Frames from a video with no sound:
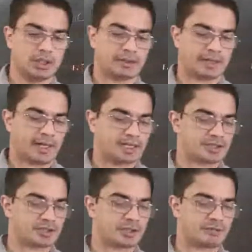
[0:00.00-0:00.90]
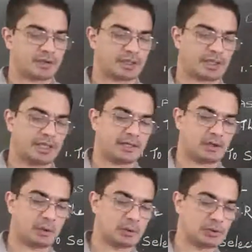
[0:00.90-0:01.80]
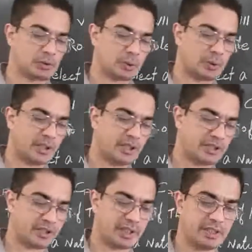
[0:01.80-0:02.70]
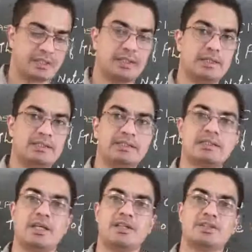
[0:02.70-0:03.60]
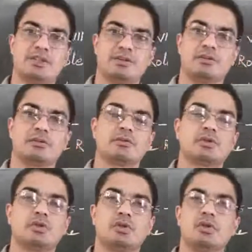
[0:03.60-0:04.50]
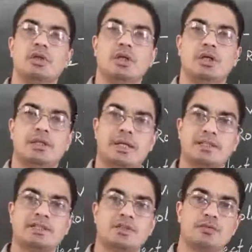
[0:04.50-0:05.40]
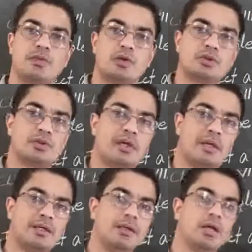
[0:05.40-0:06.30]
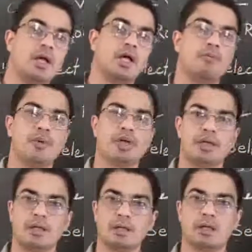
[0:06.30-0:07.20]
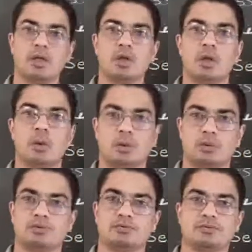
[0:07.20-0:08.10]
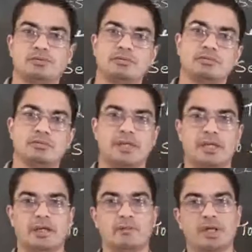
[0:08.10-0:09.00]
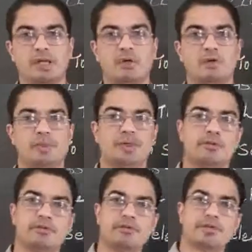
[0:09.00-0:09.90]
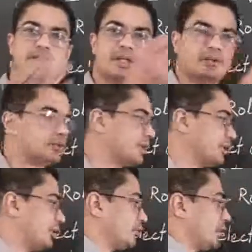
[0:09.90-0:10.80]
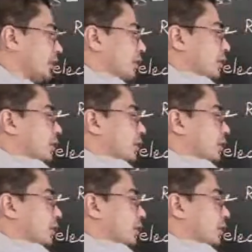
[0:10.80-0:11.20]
the Rajya Sabha can also initiate legislation. So the Rajya Sabha also can make a law. They can make law, but afterwards they have to send it to the